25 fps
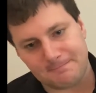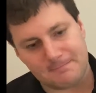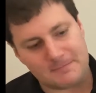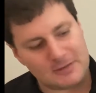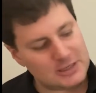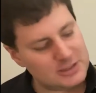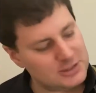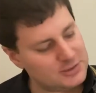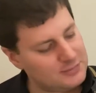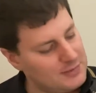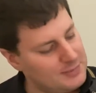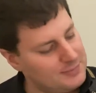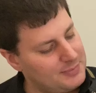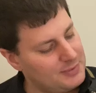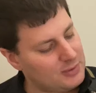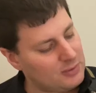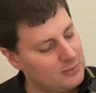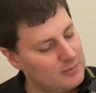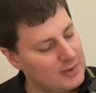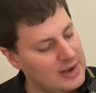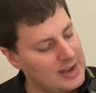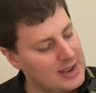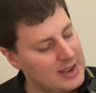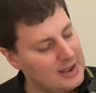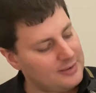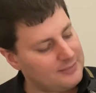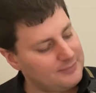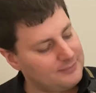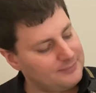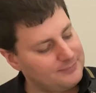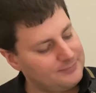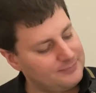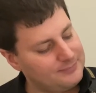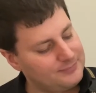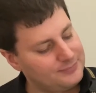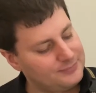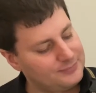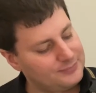Let's flip it around.
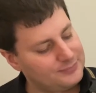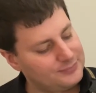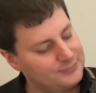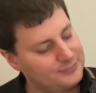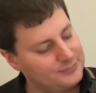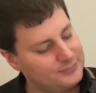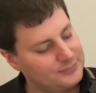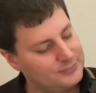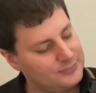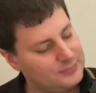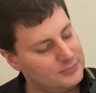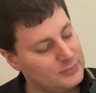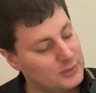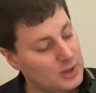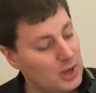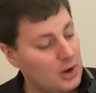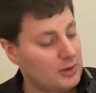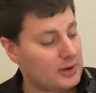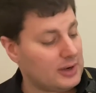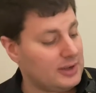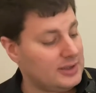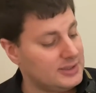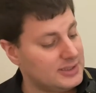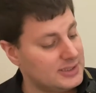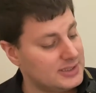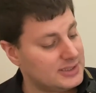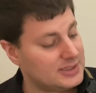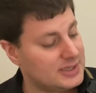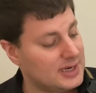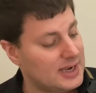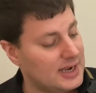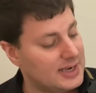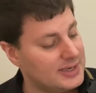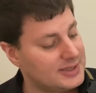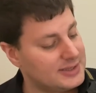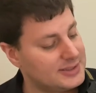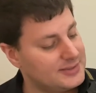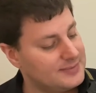Okay, this is
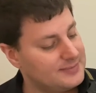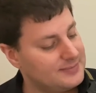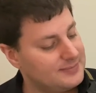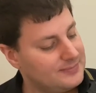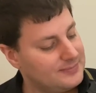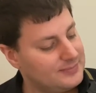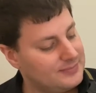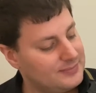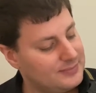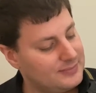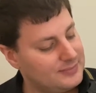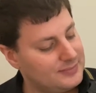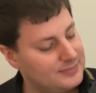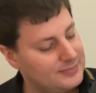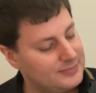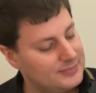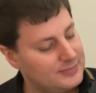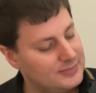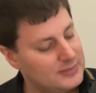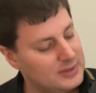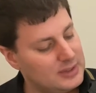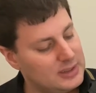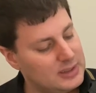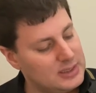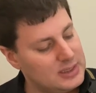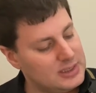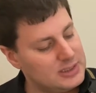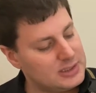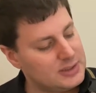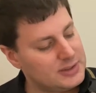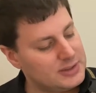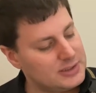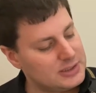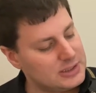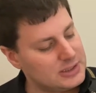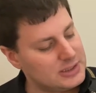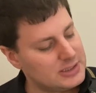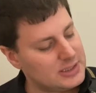nice. So
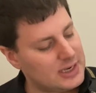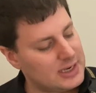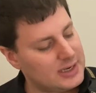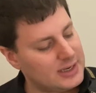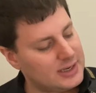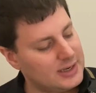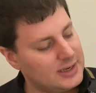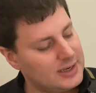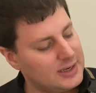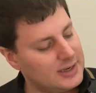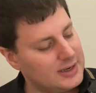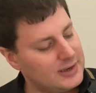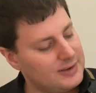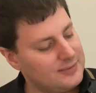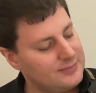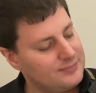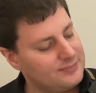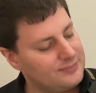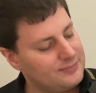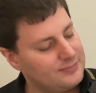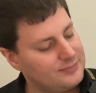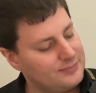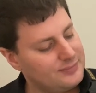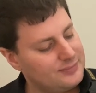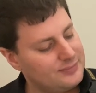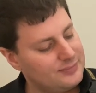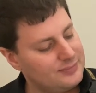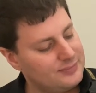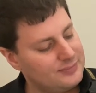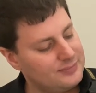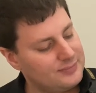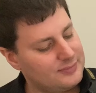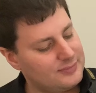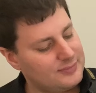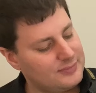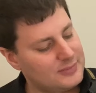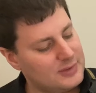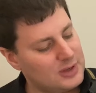this is a
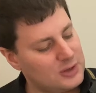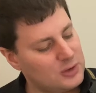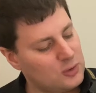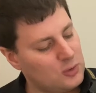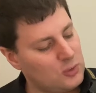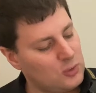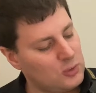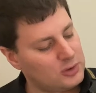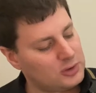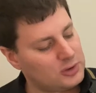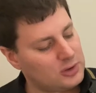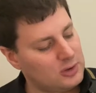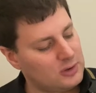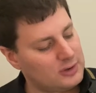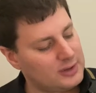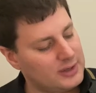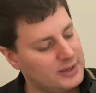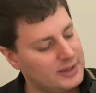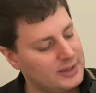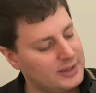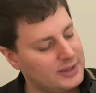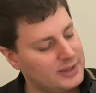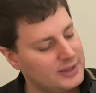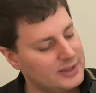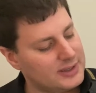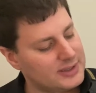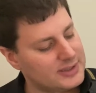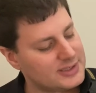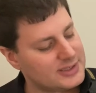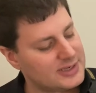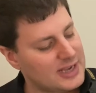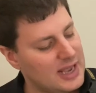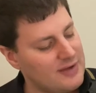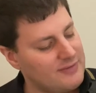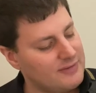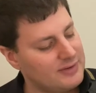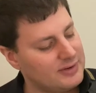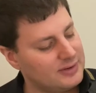chord called a
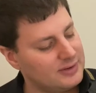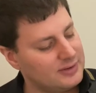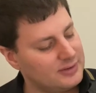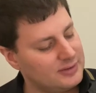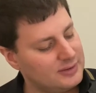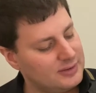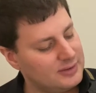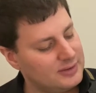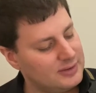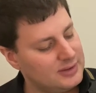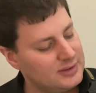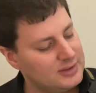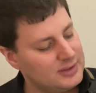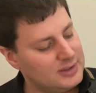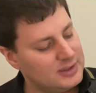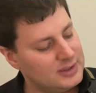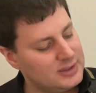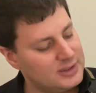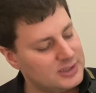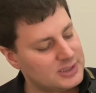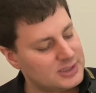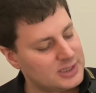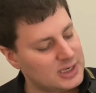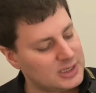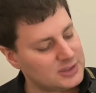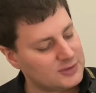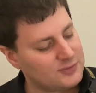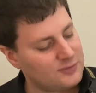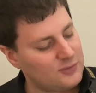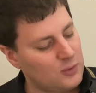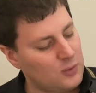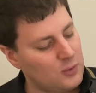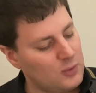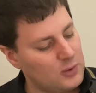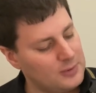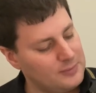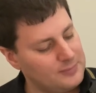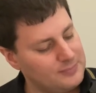7
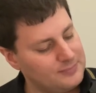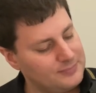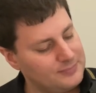sus4.